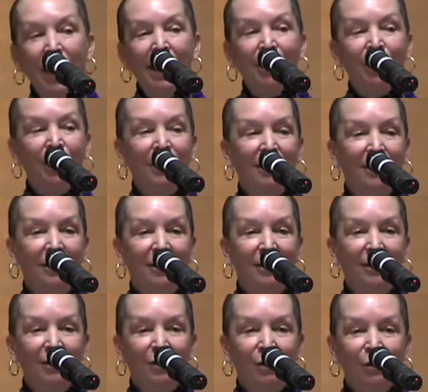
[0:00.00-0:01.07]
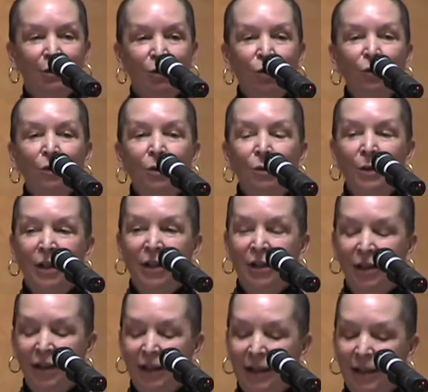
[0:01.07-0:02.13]
better, truer,
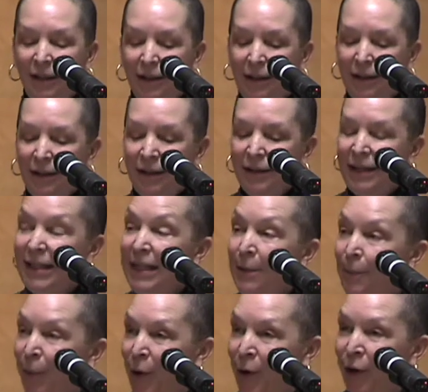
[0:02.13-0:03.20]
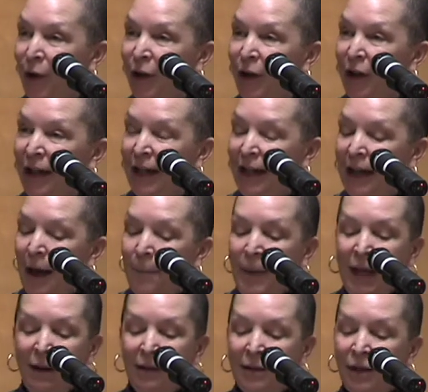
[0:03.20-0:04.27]
deeper,
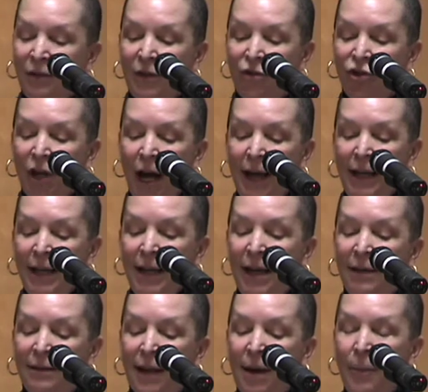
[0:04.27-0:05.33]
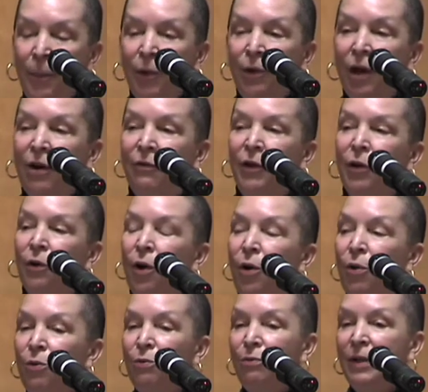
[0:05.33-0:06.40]
because of the shining example of your
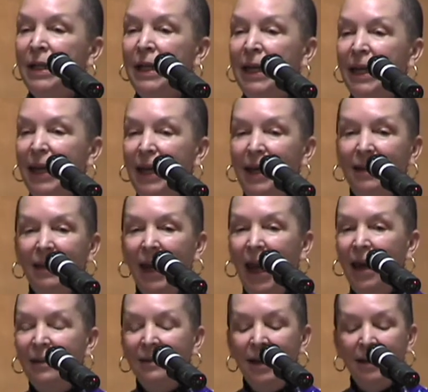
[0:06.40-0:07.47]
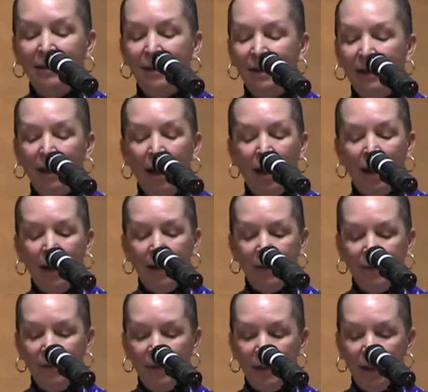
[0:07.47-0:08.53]
own incandescent lives.
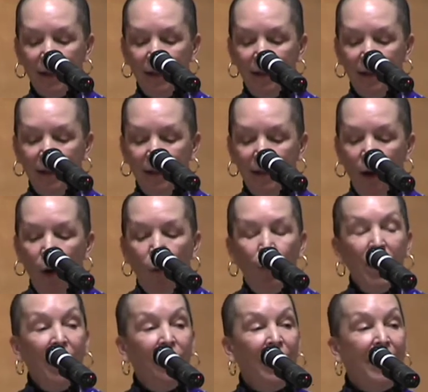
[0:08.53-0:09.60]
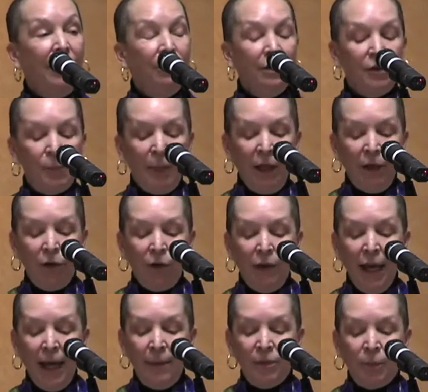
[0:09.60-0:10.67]
We are here to speak your
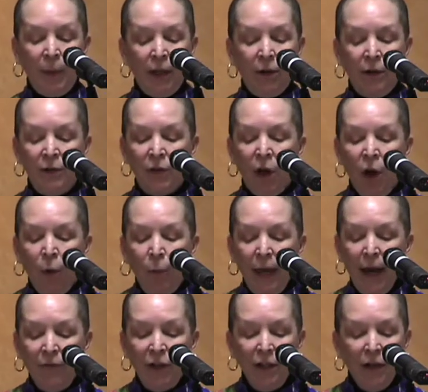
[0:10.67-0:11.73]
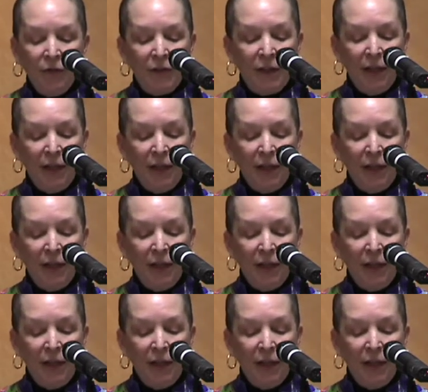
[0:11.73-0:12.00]
names because we have enough